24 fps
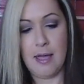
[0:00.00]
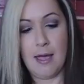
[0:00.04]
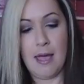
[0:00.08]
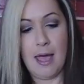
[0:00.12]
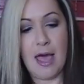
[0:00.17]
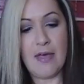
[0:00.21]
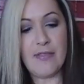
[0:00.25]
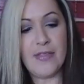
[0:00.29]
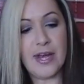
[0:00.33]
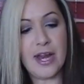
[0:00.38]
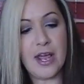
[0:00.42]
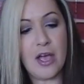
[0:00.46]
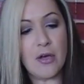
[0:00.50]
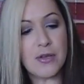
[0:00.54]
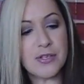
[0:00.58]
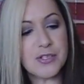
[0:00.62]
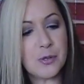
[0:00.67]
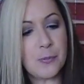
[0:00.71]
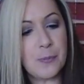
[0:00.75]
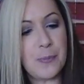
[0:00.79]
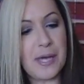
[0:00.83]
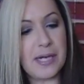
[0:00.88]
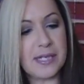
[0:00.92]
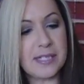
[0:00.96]
And then I
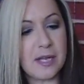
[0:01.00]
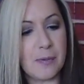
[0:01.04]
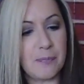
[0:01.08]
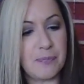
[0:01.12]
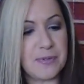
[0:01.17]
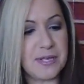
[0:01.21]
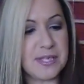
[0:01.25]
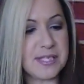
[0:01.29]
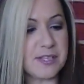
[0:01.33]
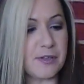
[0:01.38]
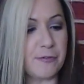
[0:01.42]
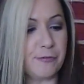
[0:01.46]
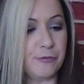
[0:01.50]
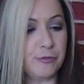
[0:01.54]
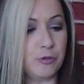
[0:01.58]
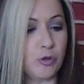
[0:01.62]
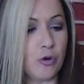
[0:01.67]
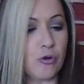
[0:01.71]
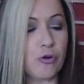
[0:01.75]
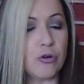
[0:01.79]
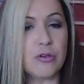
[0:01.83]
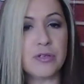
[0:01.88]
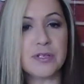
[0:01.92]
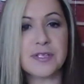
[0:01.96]
also picked up this
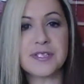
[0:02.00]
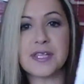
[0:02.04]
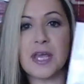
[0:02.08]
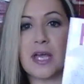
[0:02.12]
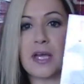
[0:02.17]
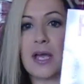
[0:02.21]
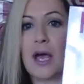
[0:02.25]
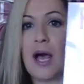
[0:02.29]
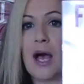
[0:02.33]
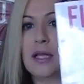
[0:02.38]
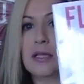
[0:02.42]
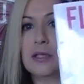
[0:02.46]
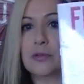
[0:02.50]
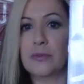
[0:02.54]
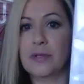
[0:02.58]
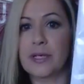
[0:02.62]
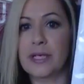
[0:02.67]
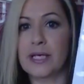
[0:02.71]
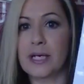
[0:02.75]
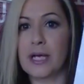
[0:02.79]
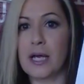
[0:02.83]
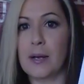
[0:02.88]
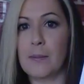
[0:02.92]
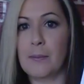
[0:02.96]
Florals
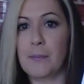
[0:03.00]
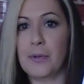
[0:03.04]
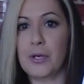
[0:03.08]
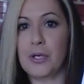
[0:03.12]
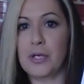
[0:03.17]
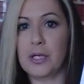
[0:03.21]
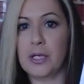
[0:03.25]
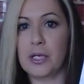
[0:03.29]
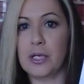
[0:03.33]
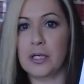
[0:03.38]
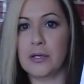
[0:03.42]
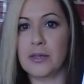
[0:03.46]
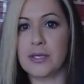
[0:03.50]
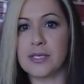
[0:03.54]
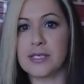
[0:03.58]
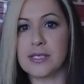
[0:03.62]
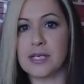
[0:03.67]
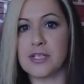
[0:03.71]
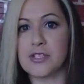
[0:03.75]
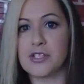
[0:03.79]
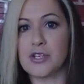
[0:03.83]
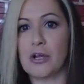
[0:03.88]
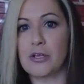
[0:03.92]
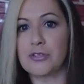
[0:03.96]
coloring book, this
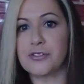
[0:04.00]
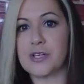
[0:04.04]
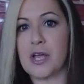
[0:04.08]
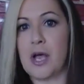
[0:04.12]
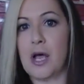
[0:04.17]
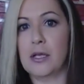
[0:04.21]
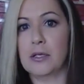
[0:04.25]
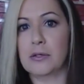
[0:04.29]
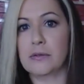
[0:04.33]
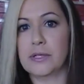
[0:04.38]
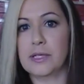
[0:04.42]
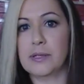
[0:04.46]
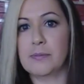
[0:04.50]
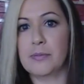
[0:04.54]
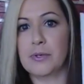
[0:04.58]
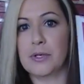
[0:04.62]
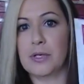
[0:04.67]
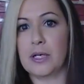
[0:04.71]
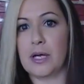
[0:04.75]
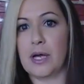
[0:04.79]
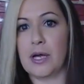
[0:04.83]
adult coloring book.